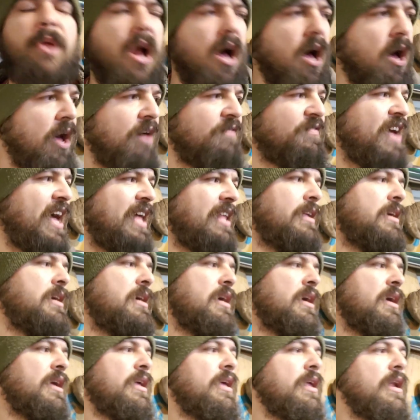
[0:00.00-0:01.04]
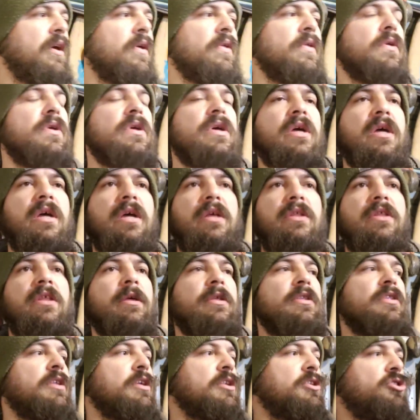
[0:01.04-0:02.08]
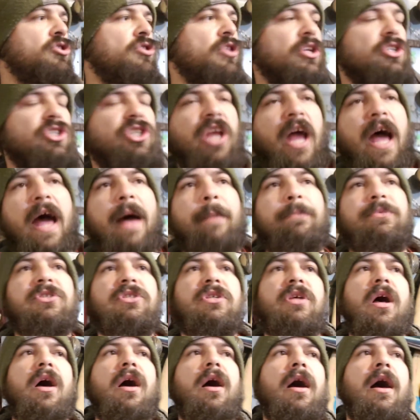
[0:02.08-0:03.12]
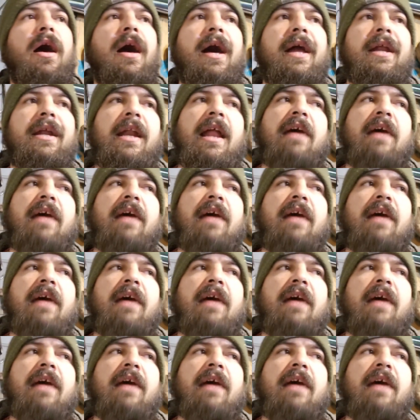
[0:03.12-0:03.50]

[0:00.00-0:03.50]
Oh, I've got, the chop saw on it,